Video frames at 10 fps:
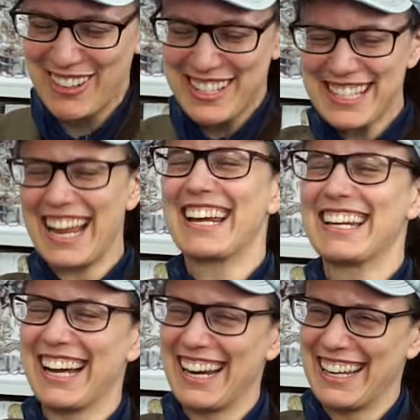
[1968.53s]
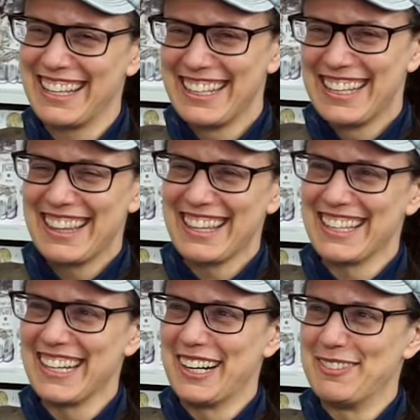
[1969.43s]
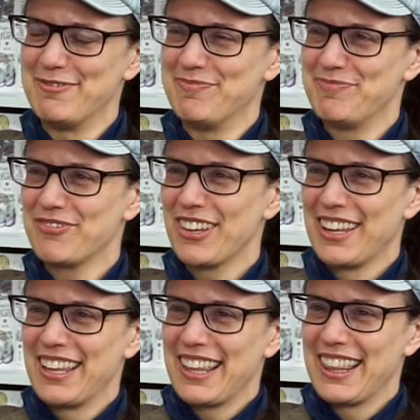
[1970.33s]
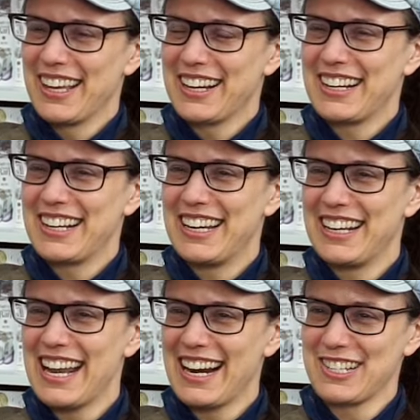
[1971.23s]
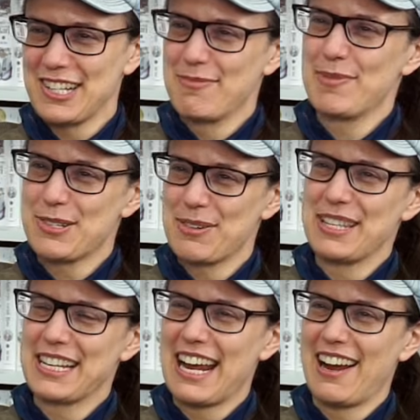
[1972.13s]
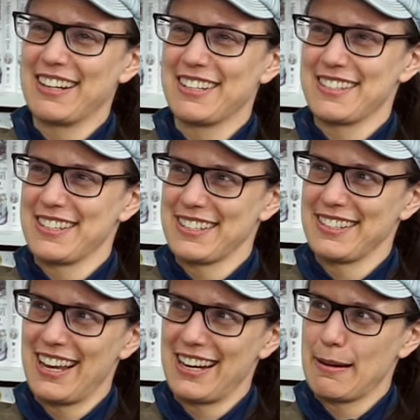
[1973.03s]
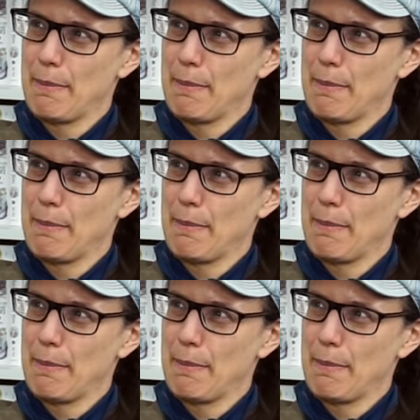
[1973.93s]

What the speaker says: say, yeah, the connection between the characters is, like,